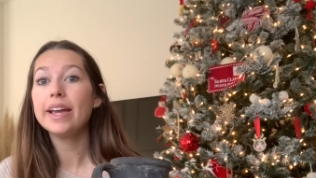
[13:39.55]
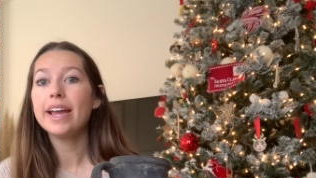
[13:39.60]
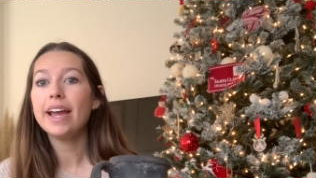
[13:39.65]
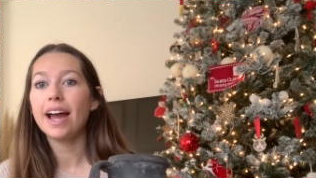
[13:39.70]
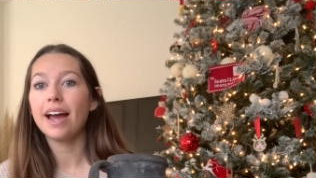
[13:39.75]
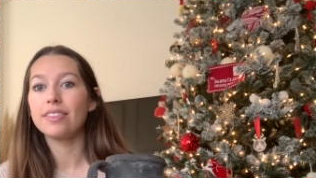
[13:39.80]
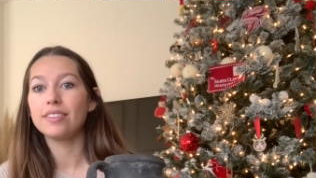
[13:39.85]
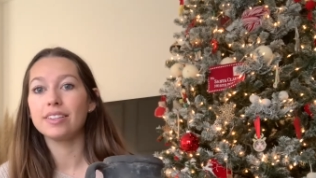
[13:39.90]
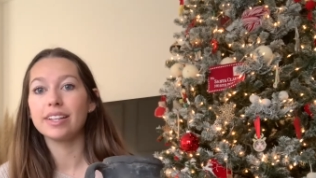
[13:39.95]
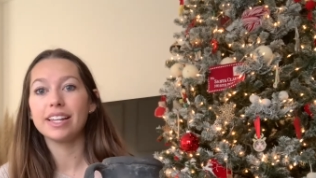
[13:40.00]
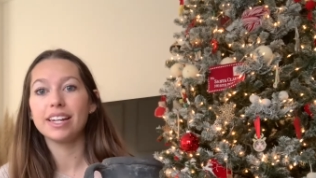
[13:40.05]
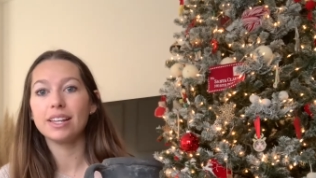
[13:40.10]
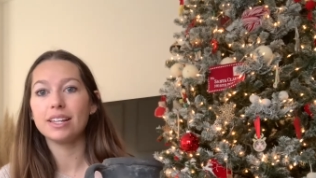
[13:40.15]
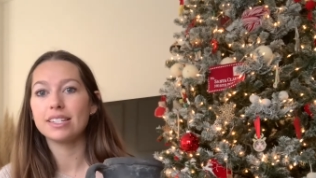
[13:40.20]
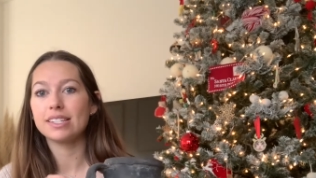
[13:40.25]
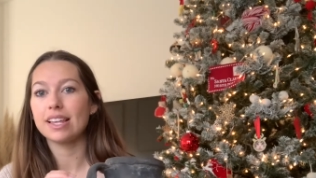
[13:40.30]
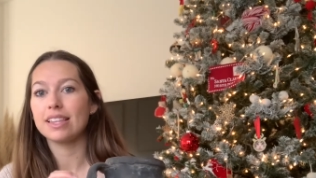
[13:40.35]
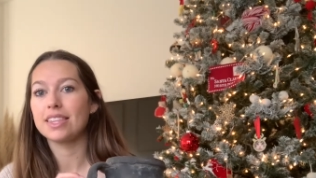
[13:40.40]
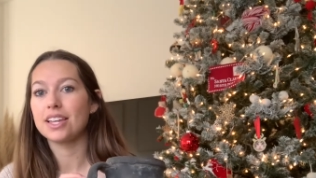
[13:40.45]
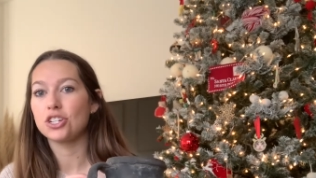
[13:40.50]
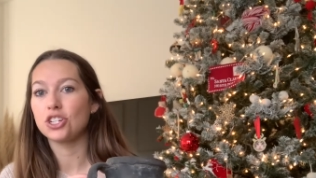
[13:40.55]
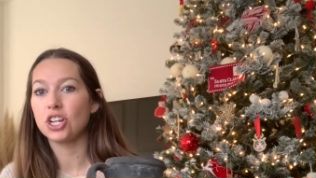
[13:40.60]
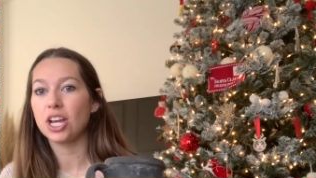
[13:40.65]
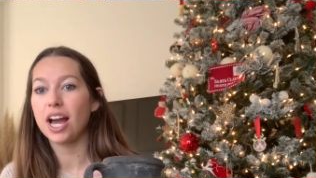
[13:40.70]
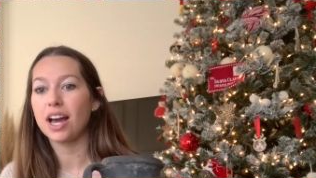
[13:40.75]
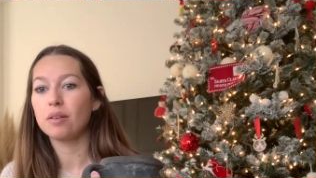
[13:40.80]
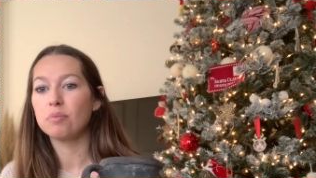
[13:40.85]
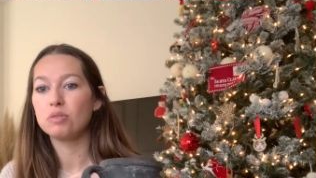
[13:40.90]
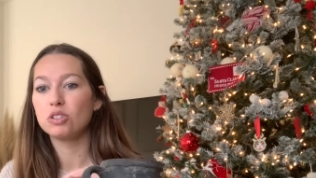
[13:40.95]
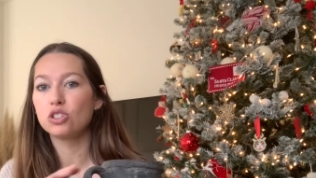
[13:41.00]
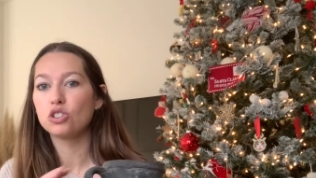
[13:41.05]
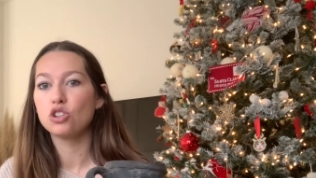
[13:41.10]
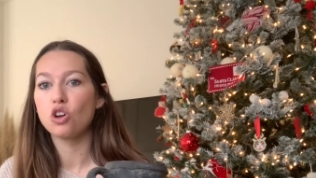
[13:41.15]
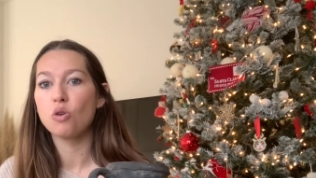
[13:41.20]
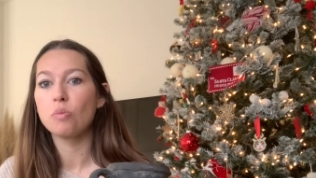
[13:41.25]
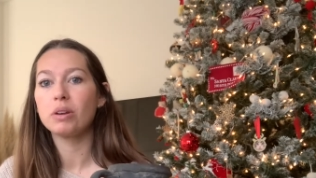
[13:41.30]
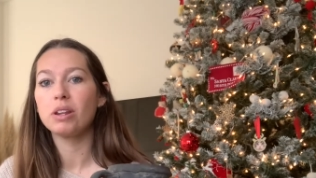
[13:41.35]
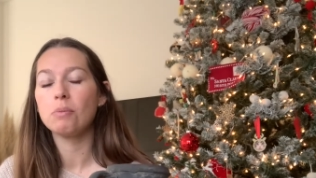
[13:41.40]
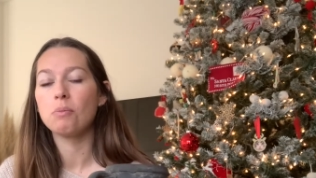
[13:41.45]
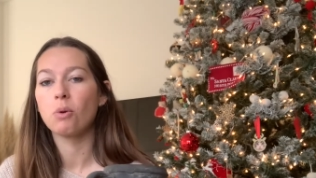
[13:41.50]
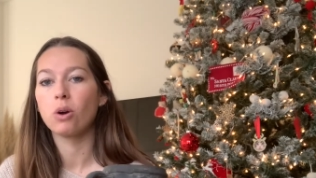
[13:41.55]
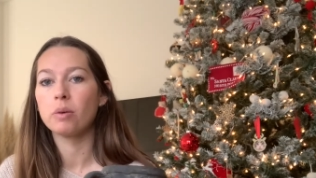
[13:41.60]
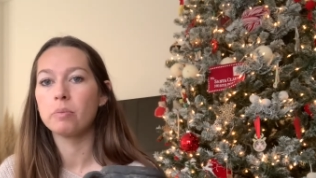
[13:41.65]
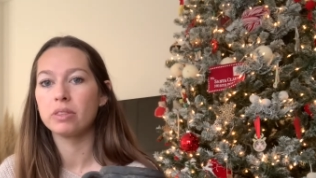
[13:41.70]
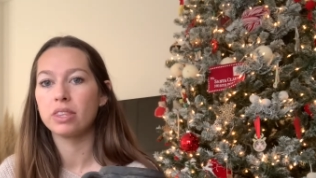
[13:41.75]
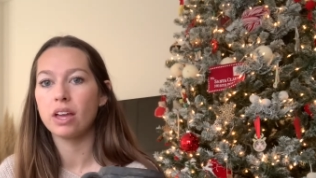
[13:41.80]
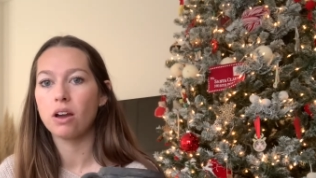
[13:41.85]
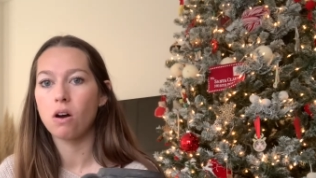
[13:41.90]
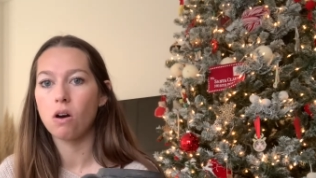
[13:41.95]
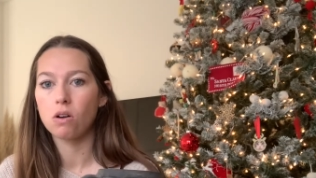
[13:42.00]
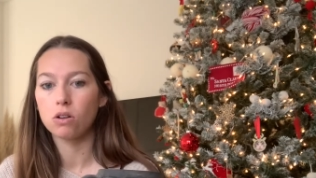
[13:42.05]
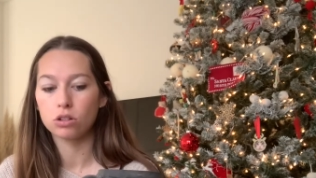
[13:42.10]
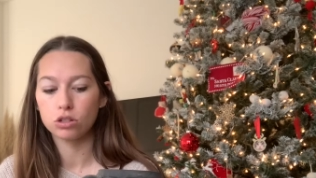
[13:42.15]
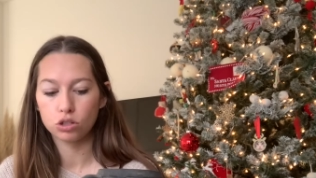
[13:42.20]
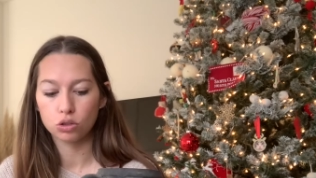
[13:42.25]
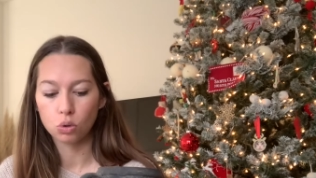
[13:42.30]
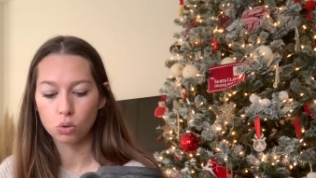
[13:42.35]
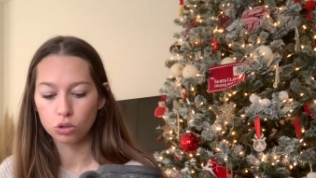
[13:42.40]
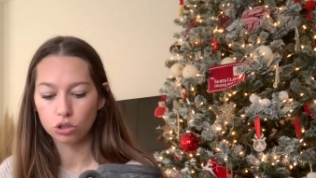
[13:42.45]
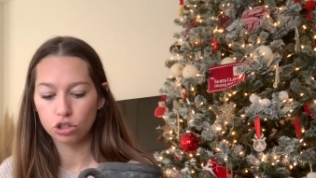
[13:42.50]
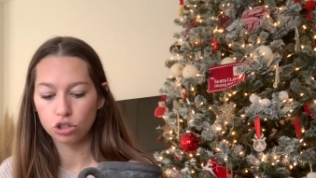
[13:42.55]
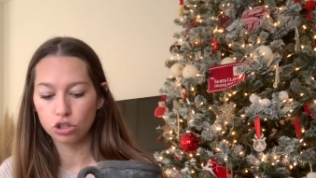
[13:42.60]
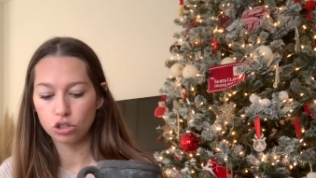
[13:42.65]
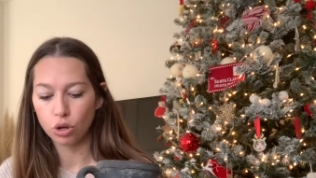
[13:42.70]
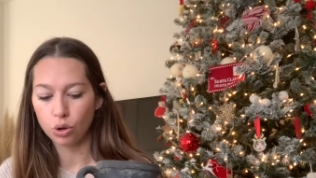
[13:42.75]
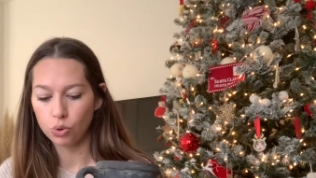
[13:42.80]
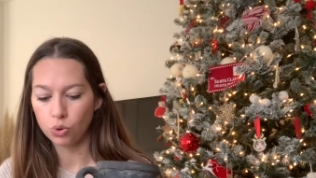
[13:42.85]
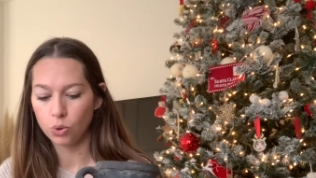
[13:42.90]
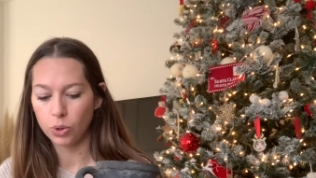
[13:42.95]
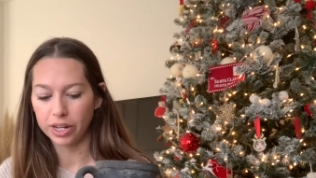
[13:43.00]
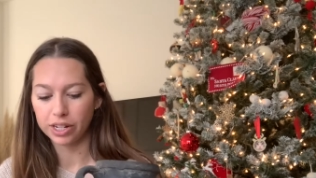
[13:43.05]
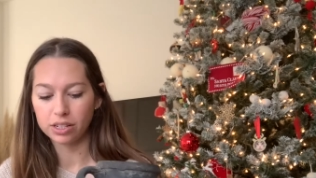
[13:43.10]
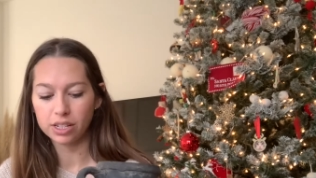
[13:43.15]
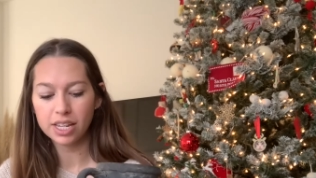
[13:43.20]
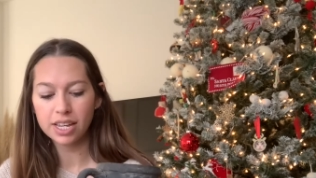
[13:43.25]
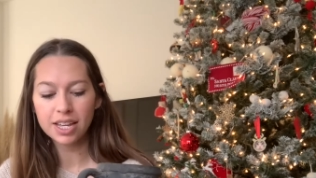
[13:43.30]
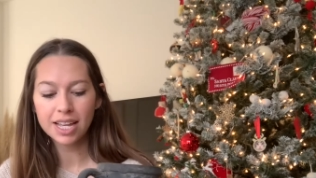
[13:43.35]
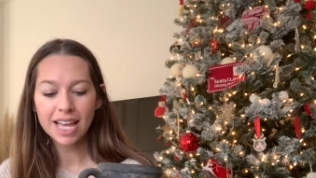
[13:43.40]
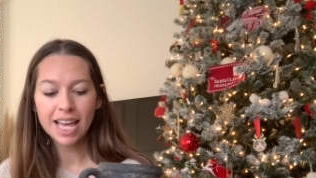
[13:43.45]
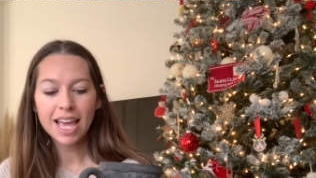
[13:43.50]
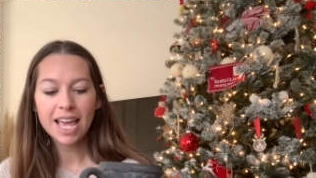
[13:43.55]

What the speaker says: and the lady said that she had so many more, but they all sold so quickly.